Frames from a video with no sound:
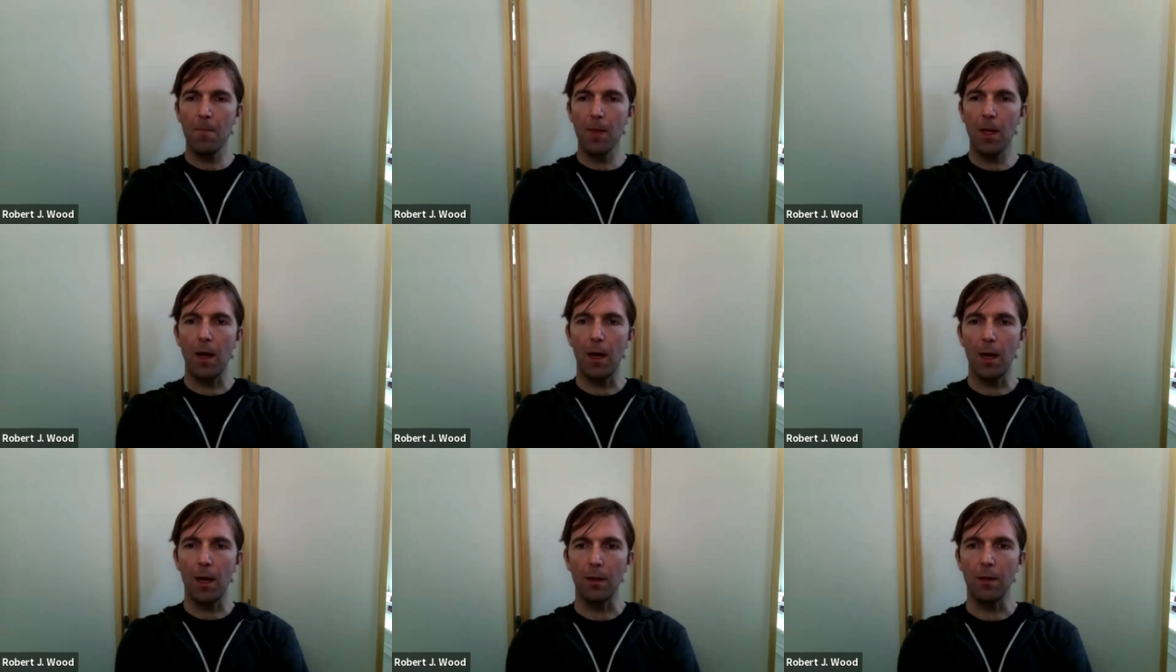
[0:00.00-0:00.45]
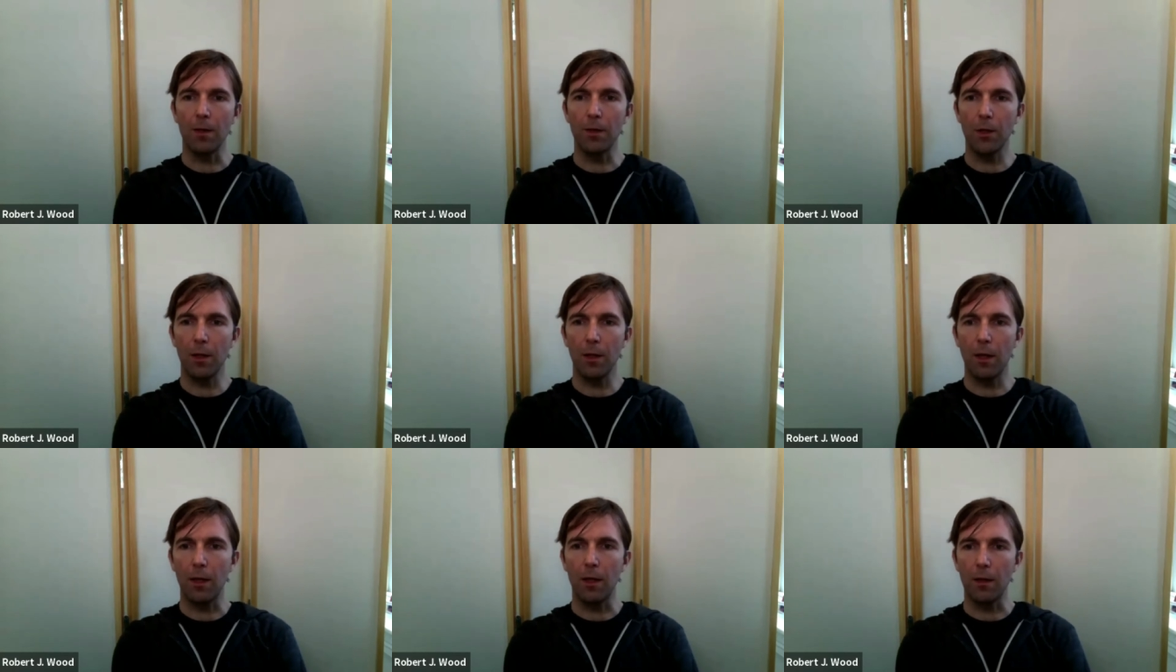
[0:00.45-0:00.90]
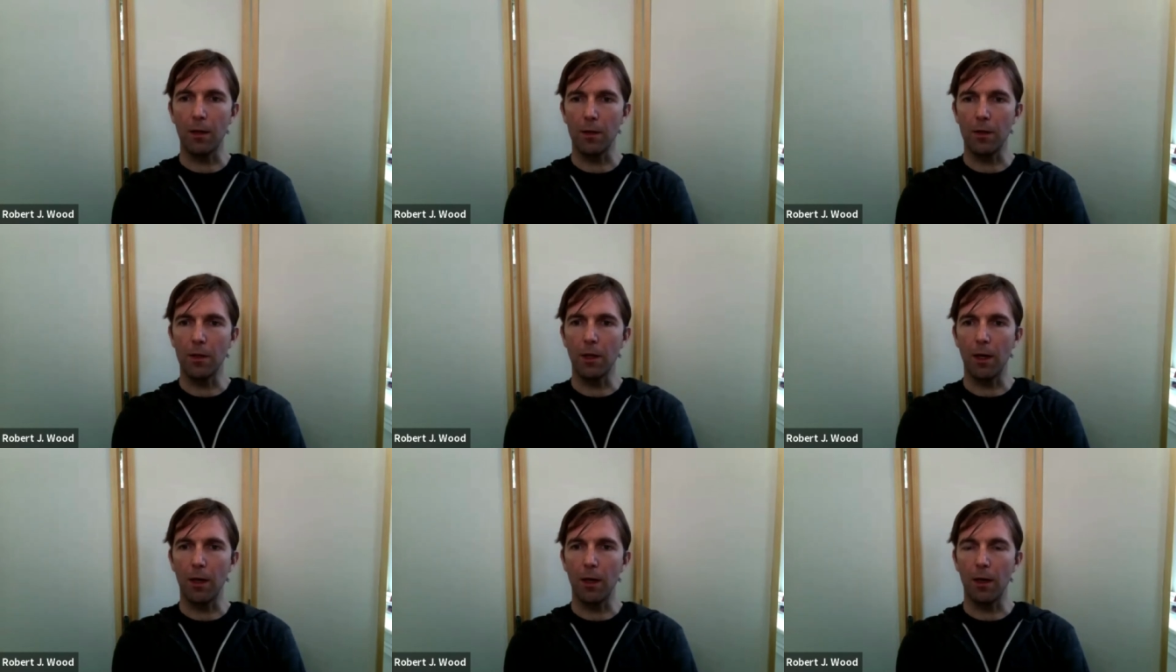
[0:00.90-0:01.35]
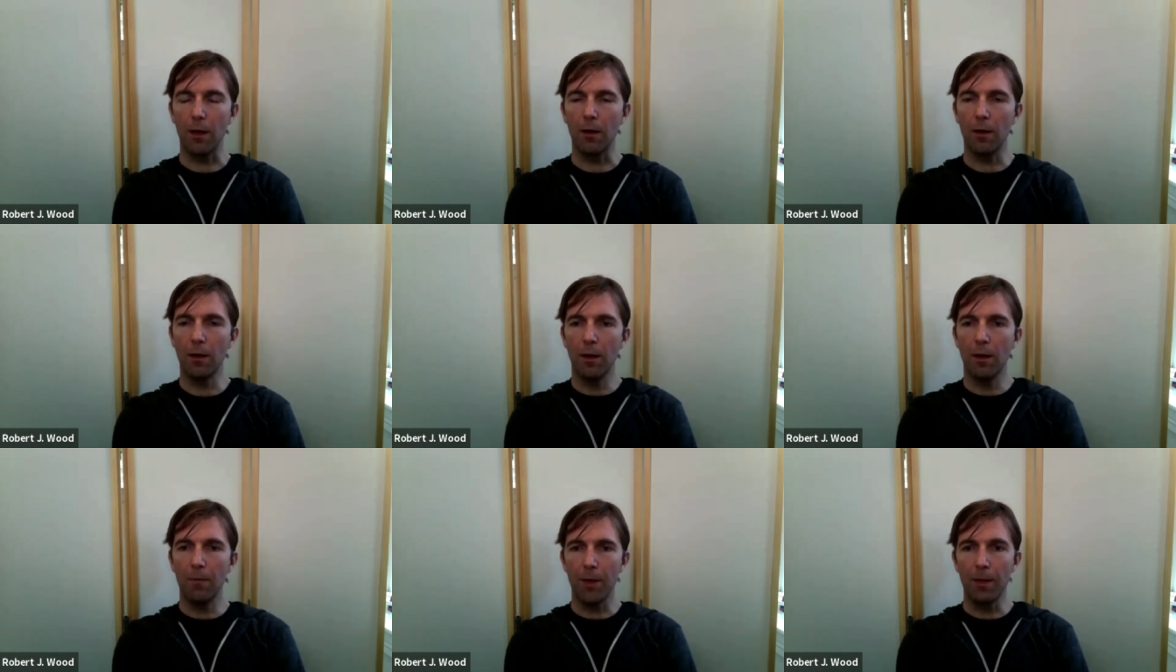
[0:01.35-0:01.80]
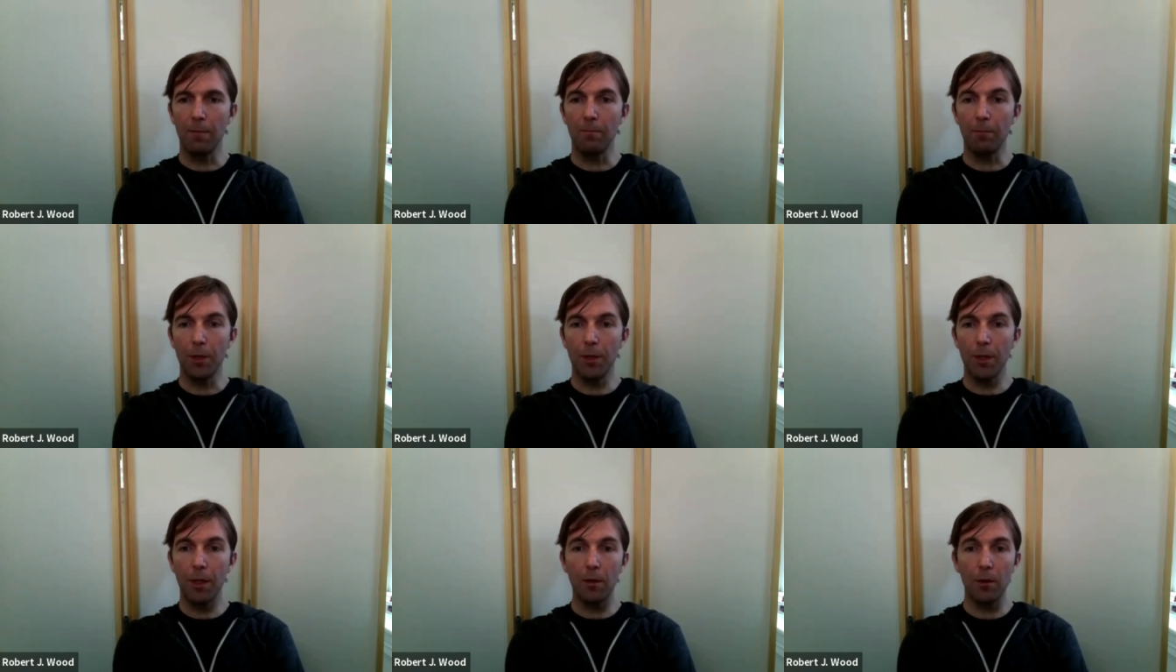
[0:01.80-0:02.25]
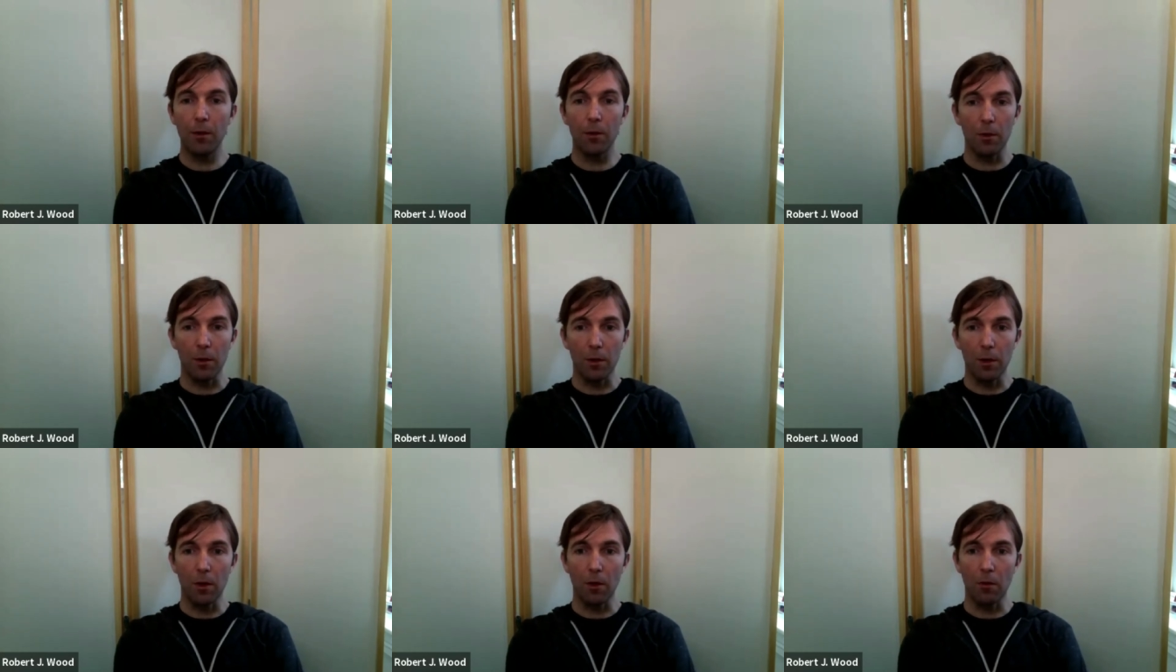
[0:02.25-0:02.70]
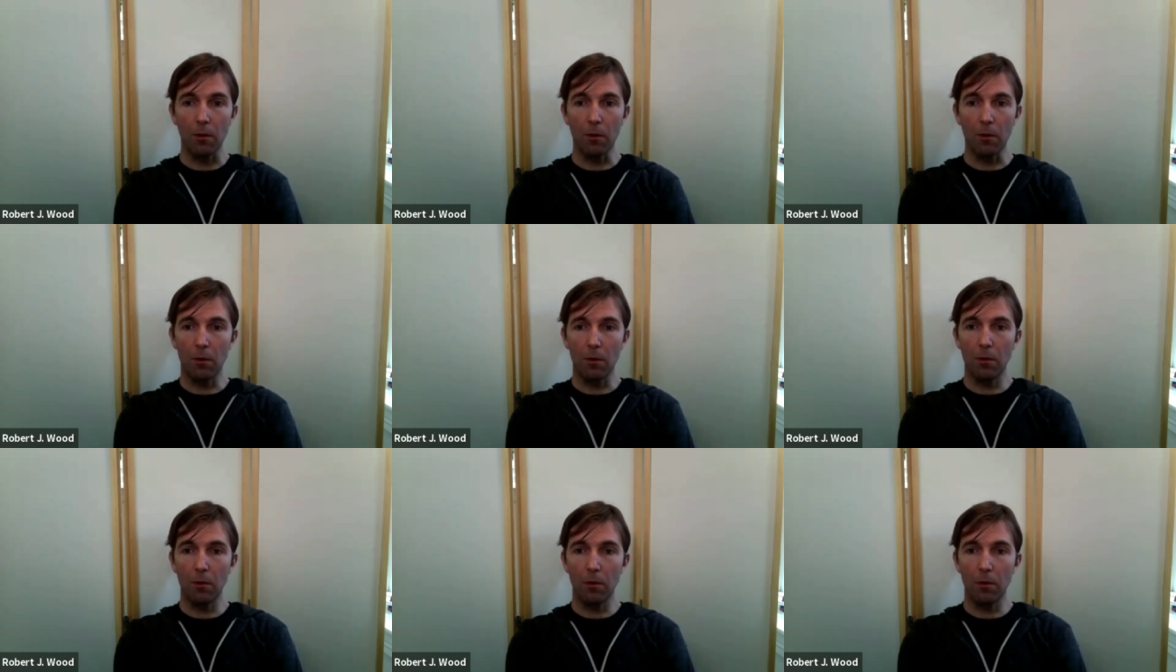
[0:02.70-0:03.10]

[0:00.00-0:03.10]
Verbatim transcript: And and uh, in particular, you know,